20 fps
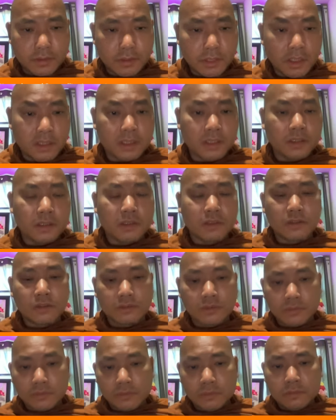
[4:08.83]
and it is
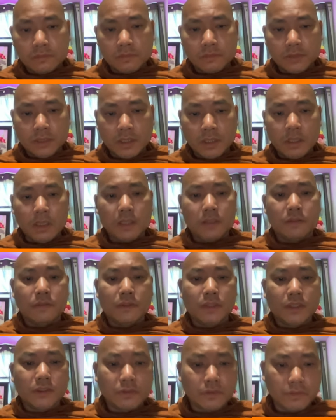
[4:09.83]
told and
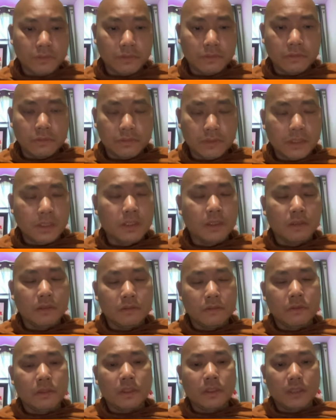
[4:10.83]
retold,
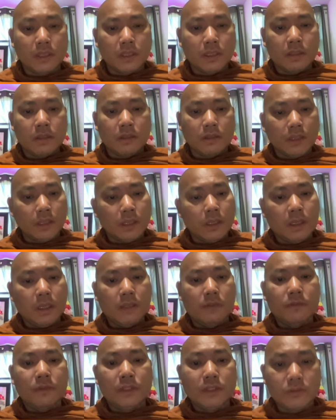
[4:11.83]
written
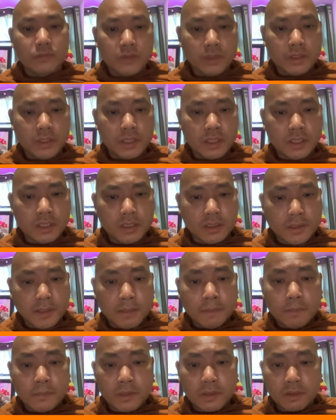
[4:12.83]
and rewritten
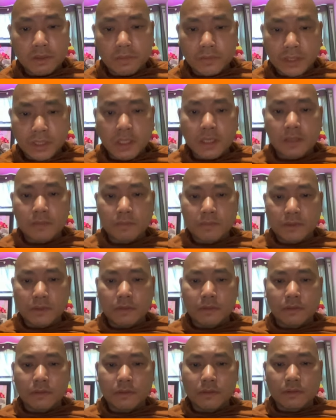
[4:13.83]
number of
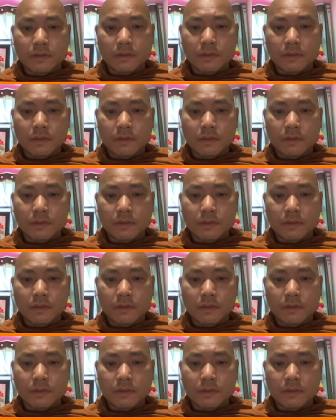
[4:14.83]
times,